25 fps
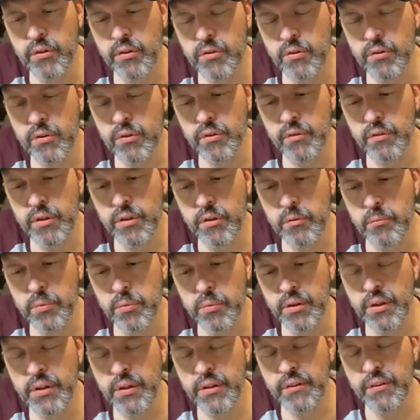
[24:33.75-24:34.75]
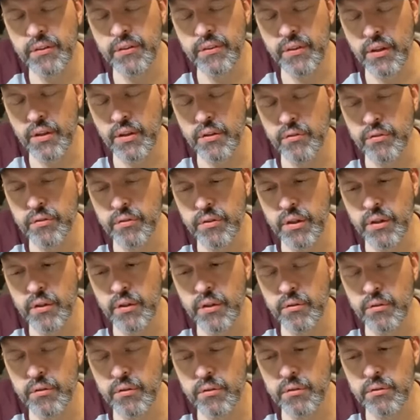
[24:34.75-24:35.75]
There's nothing you could have done, but he's
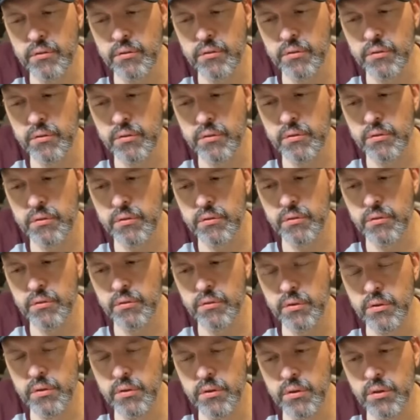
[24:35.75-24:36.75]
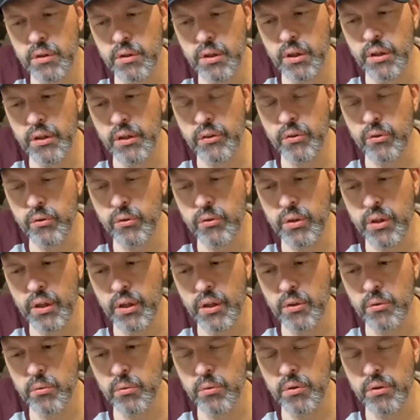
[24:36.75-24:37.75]
safe now. And
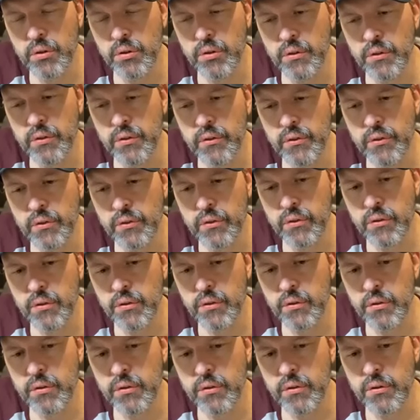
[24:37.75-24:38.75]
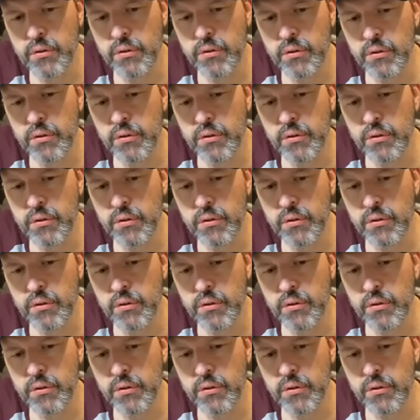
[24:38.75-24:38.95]
he's okay where he is.